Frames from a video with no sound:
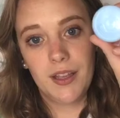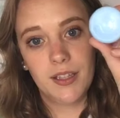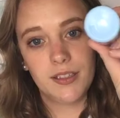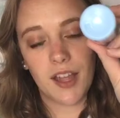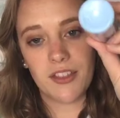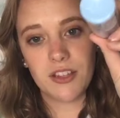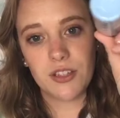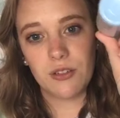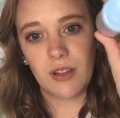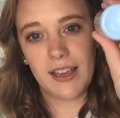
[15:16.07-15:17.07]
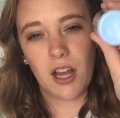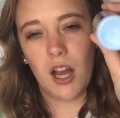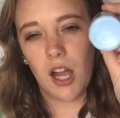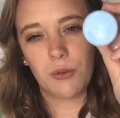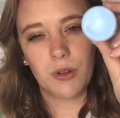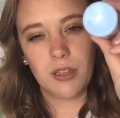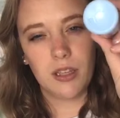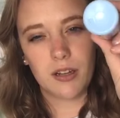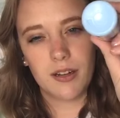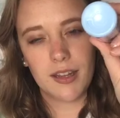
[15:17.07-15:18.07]
Nothing too like aqua-y
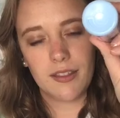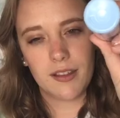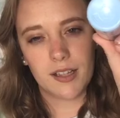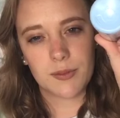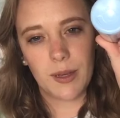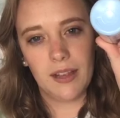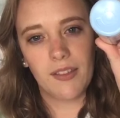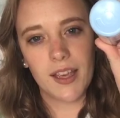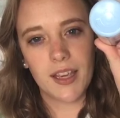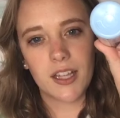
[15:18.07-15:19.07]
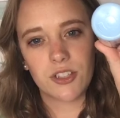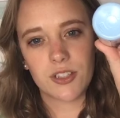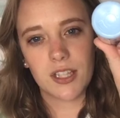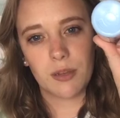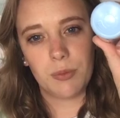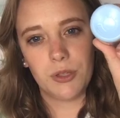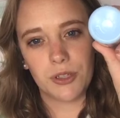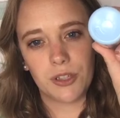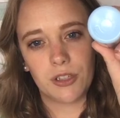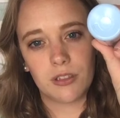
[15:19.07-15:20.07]
or anything. That's why I like it. It's just like a
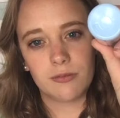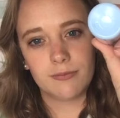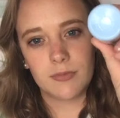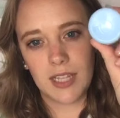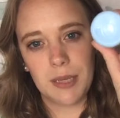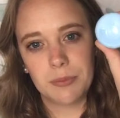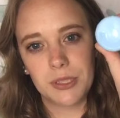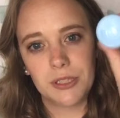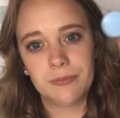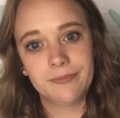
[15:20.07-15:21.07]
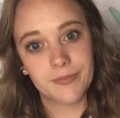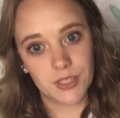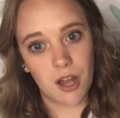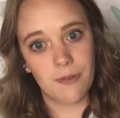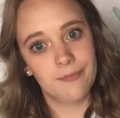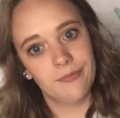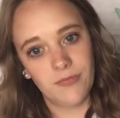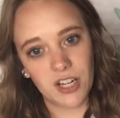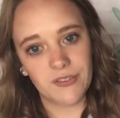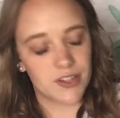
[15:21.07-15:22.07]
pure light blue. So
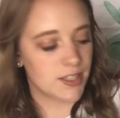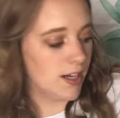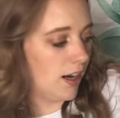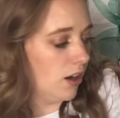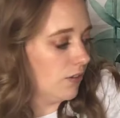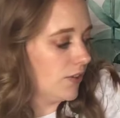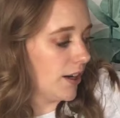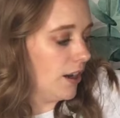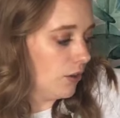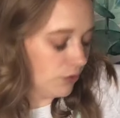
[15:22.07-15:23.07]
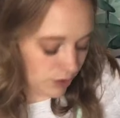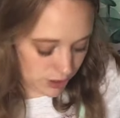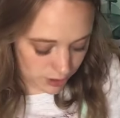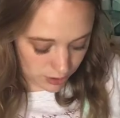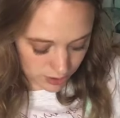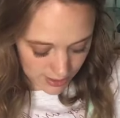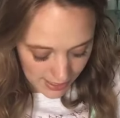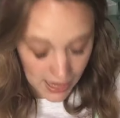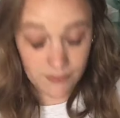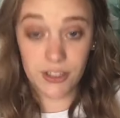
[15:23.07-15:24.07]
very versatile. Very helpful to
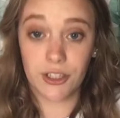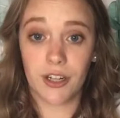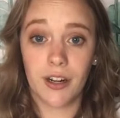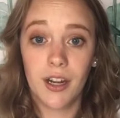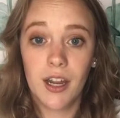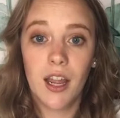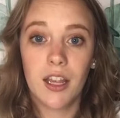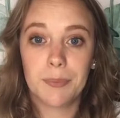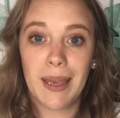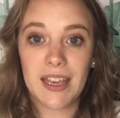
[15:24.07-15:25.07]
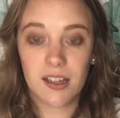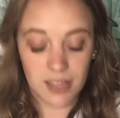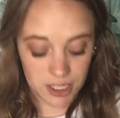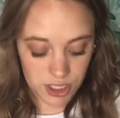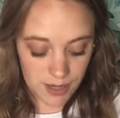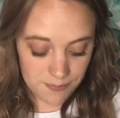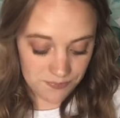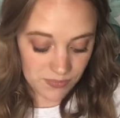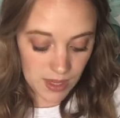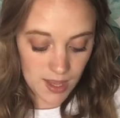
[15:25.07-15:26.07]
have in your paint collection.
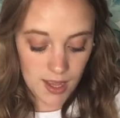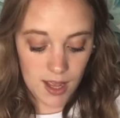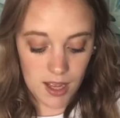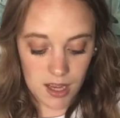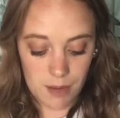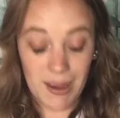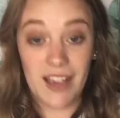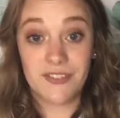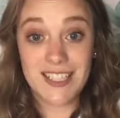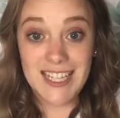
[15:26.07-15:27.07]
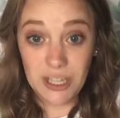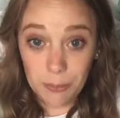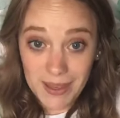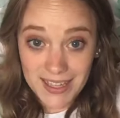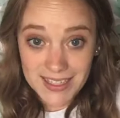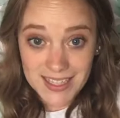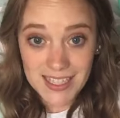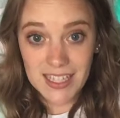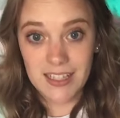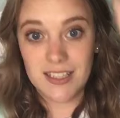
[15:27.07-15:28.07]
I have teal mint.
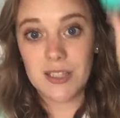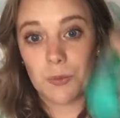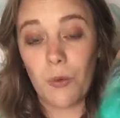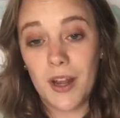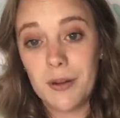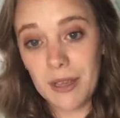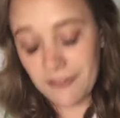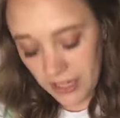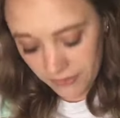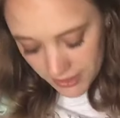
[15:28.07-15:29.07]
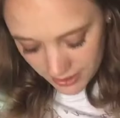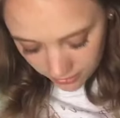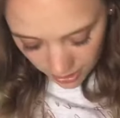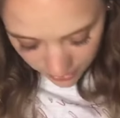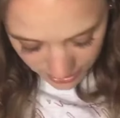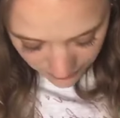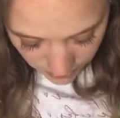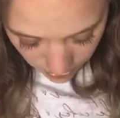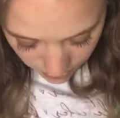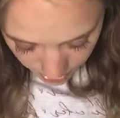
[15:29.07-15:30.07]
This is one of my favorite teal colors. I have
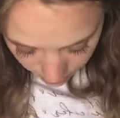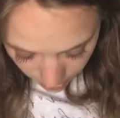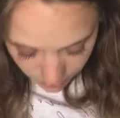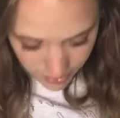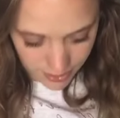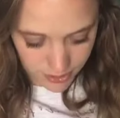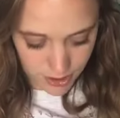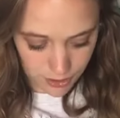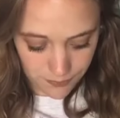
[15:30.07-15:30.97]
another teal color in here too.